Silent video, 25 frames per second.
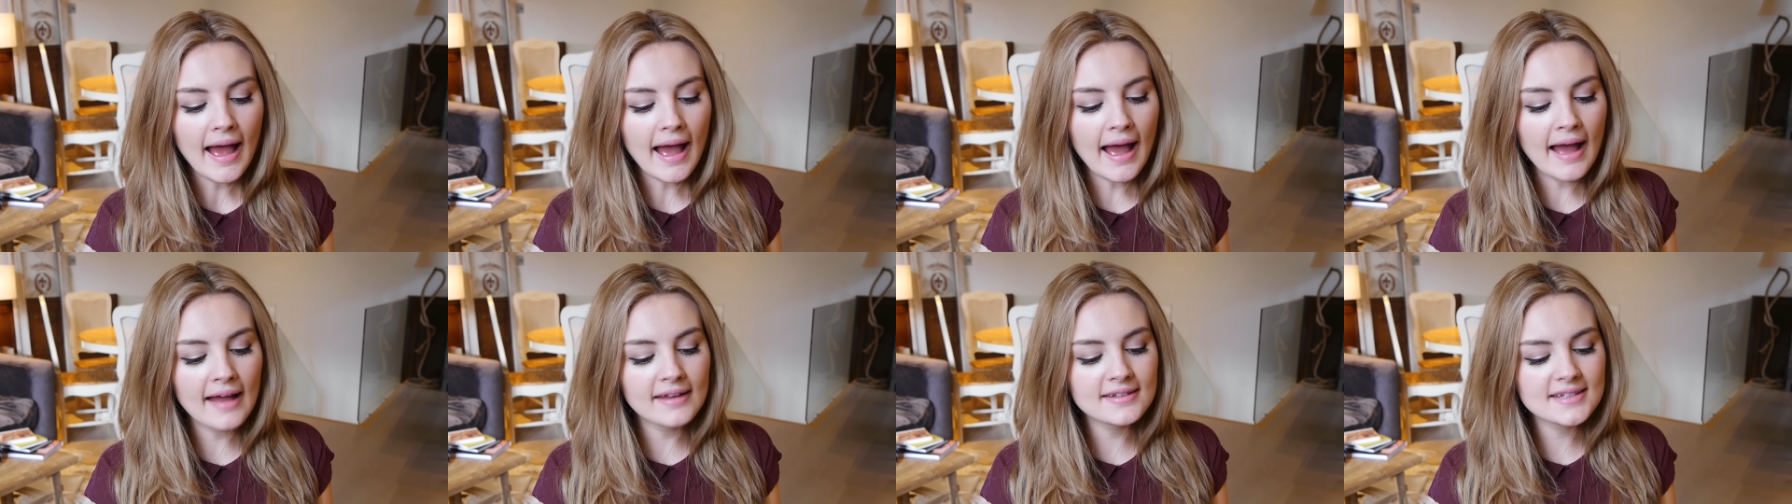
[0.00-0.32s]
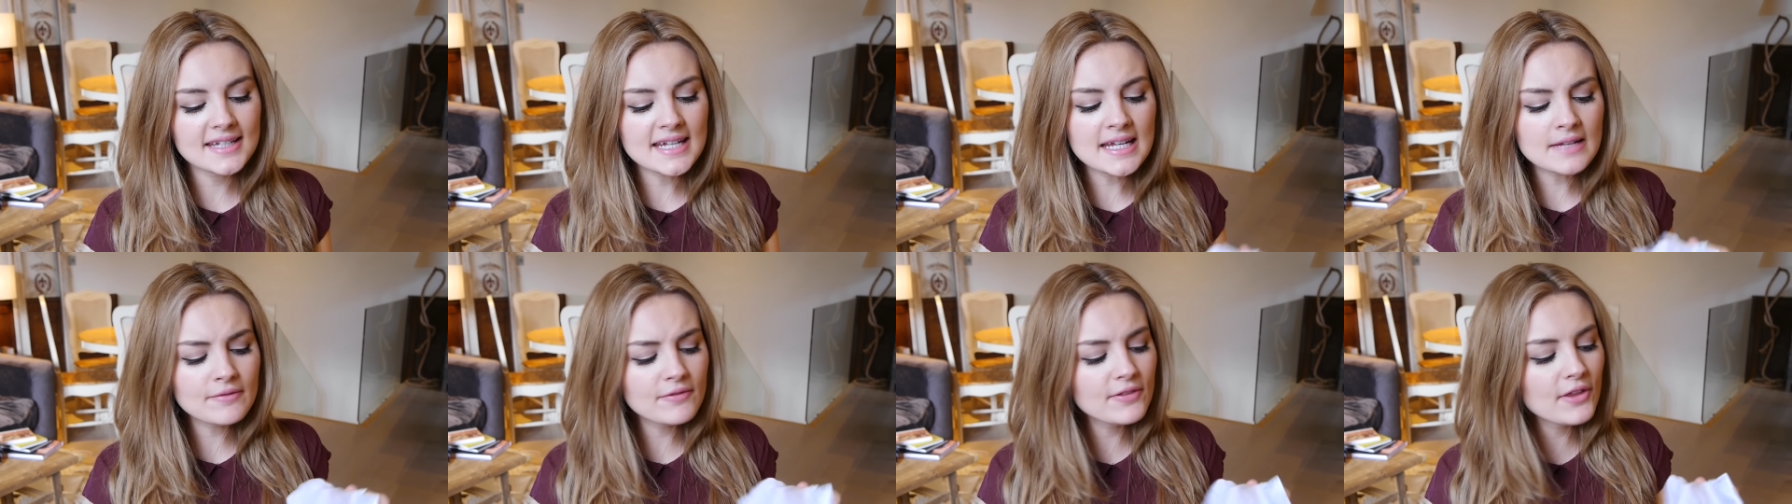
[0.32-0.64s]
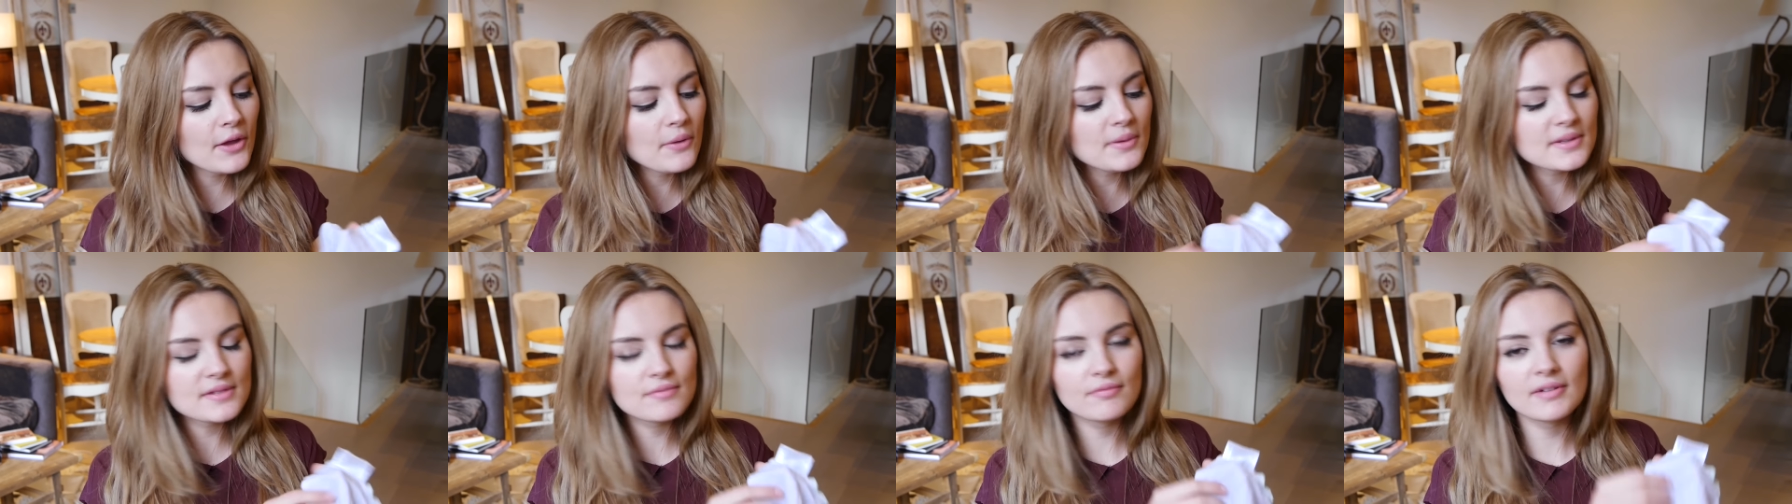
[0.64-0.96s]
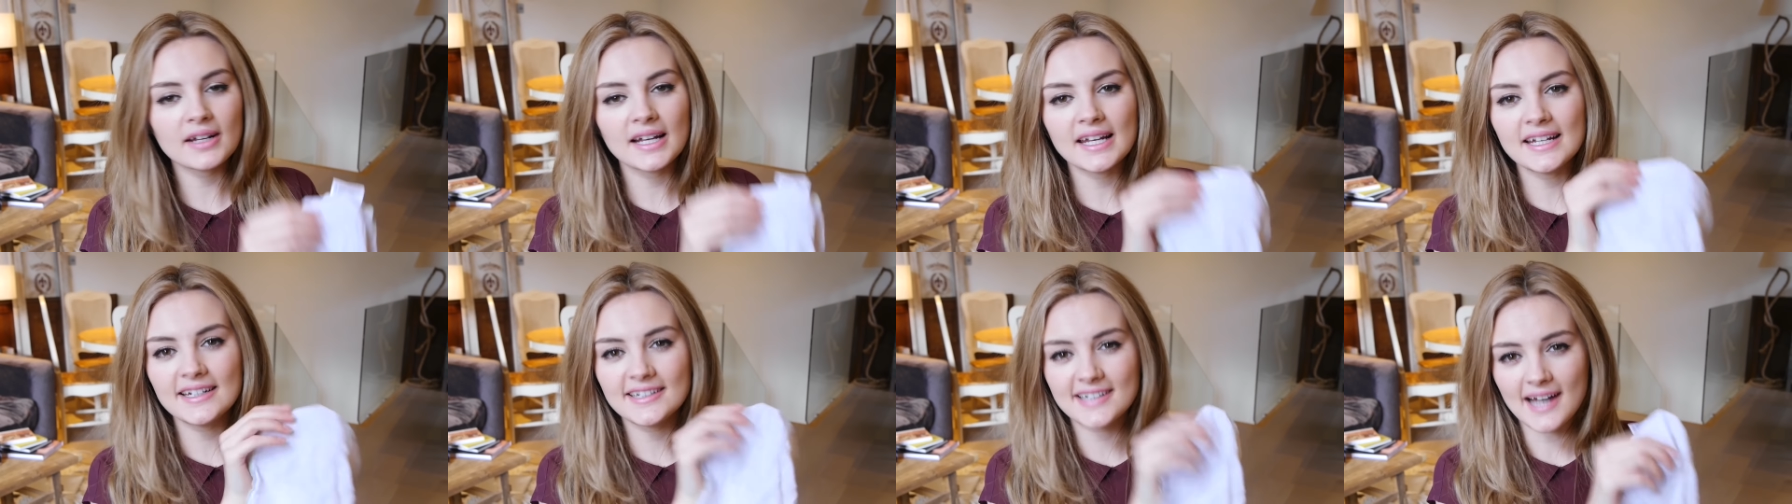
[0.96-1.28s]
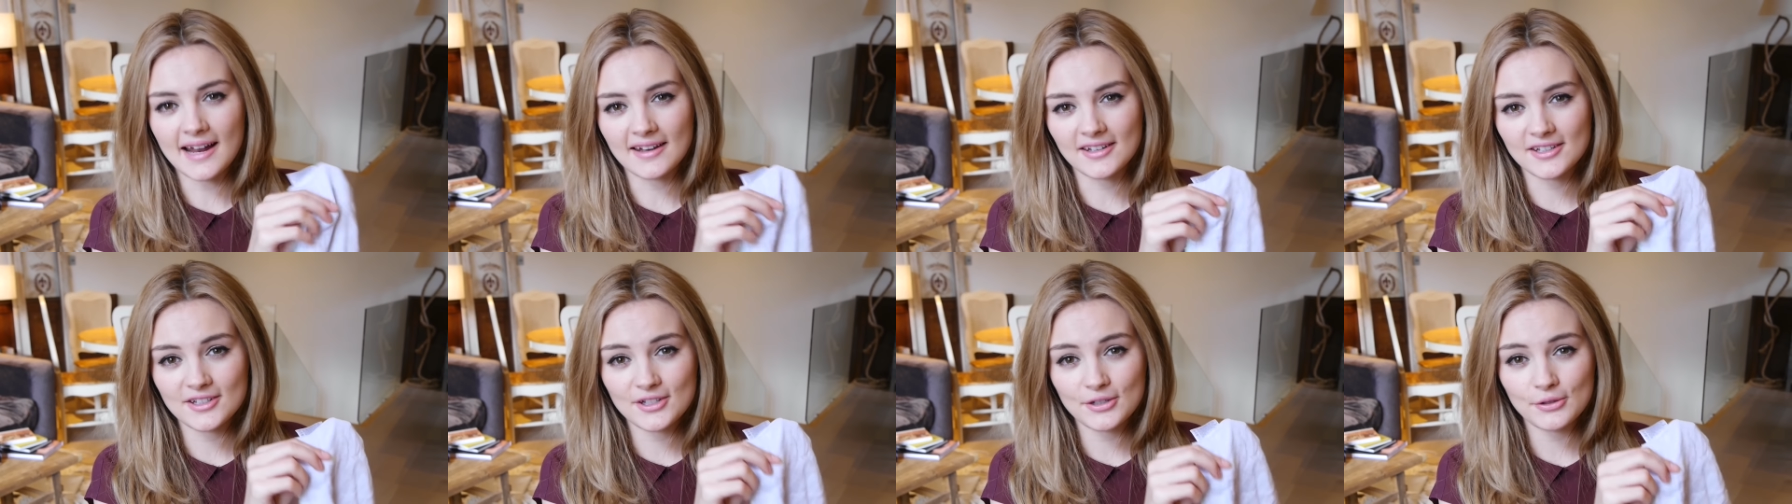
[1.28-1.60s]
and even though it's really
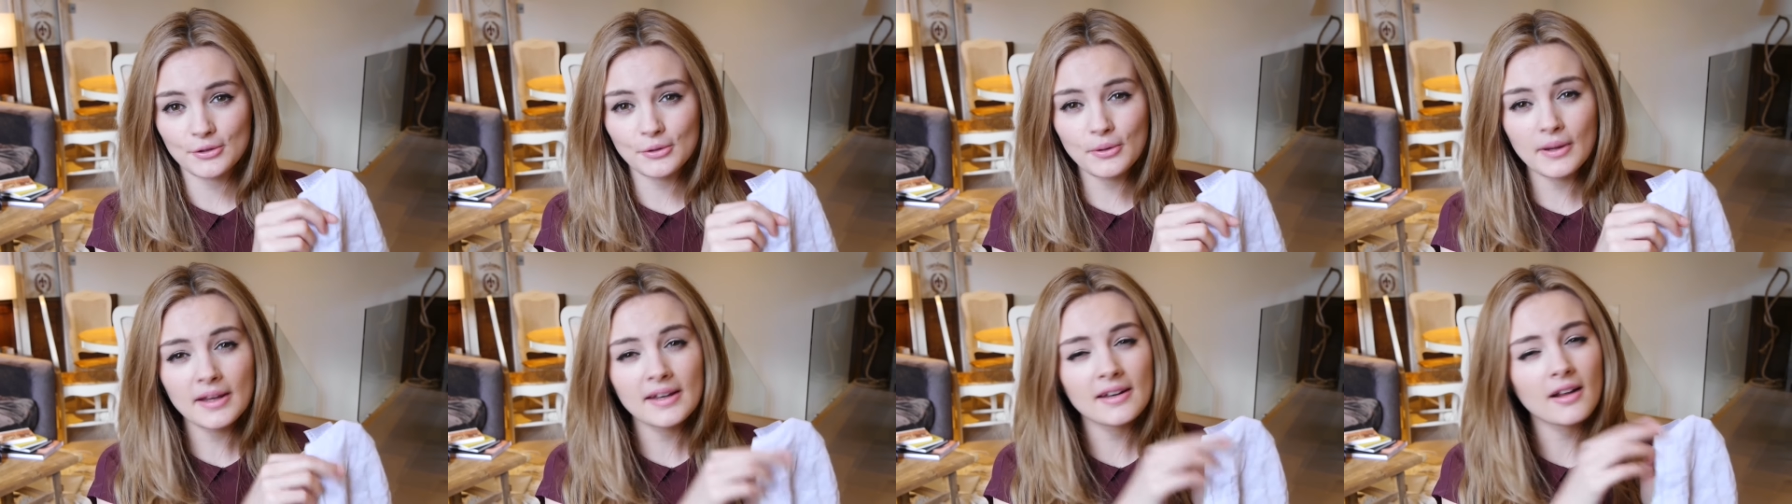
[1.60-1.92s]
gentle,